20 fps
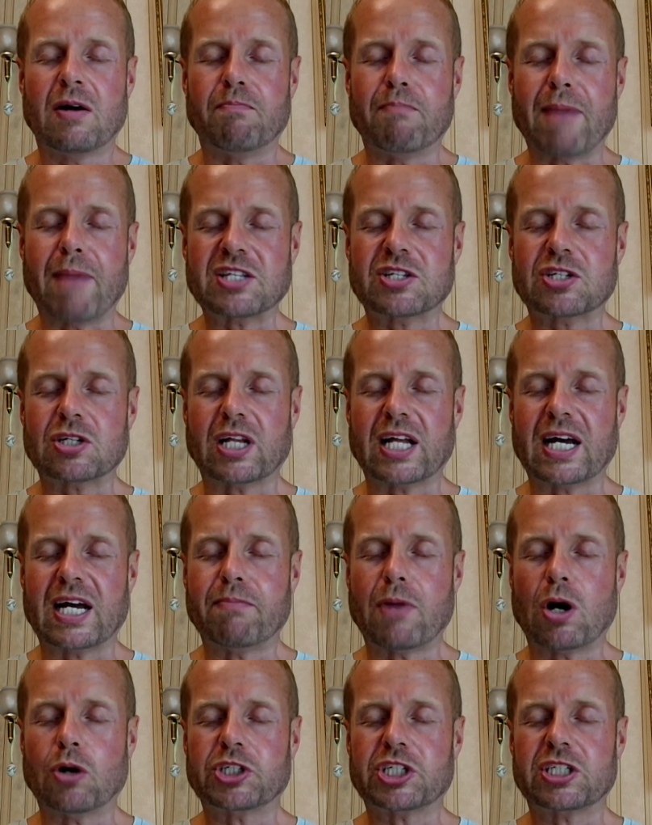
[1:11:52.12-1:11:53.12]
mental
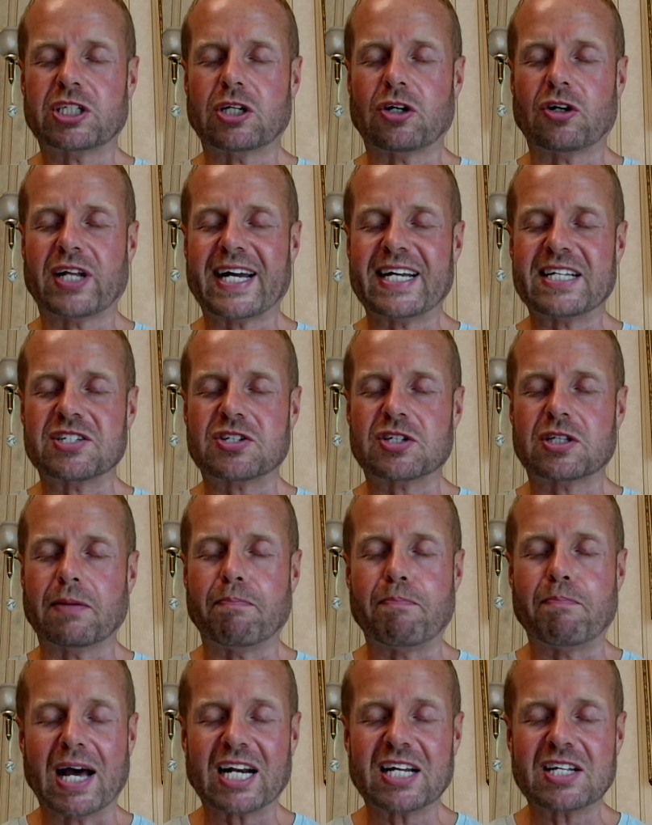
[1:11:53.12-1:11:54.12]
emotional
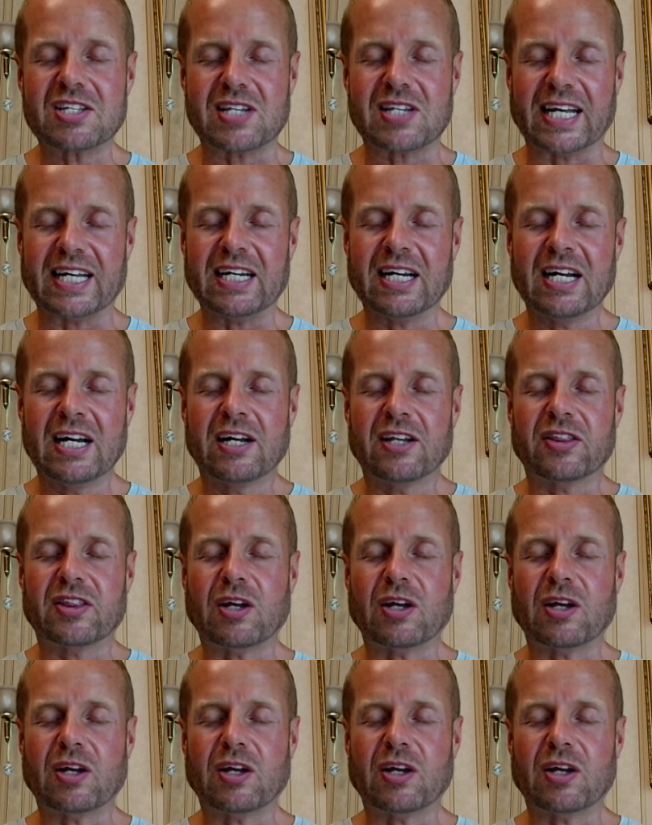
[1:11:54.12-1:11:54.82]
instability